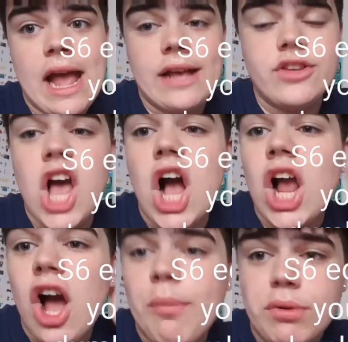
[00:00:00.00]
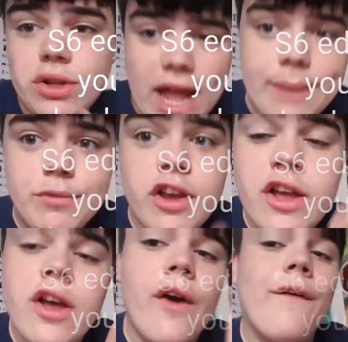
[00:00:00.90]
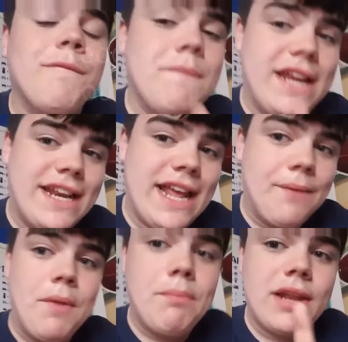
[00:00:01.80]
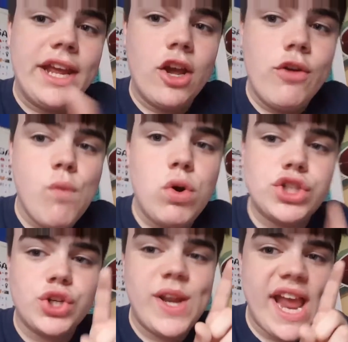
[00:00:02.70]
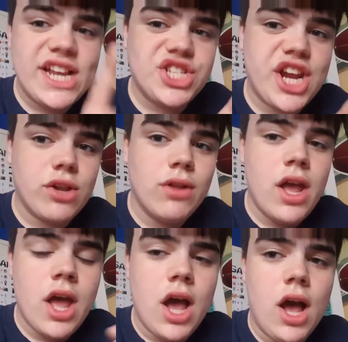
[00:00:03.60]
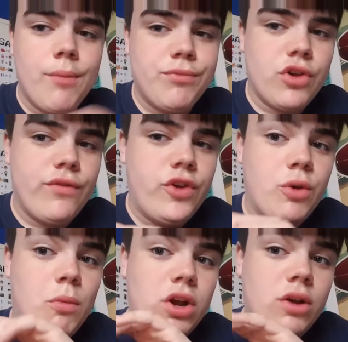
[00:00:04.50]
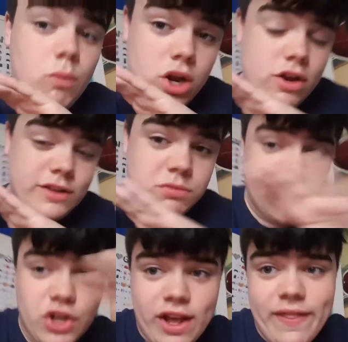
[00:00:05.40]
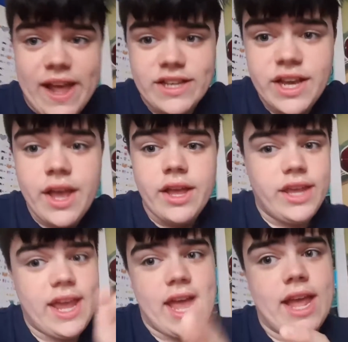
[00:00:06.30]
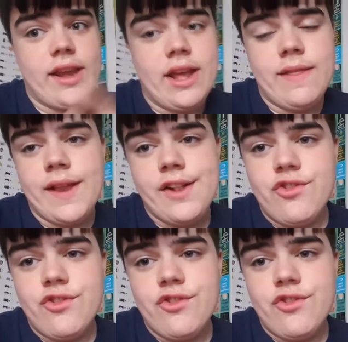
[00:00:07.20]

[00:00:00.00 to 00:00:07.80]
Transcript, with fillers: has a couple games of me and him playing Overwatch on his channel. Um, so if you guys want to look at that, you can, and then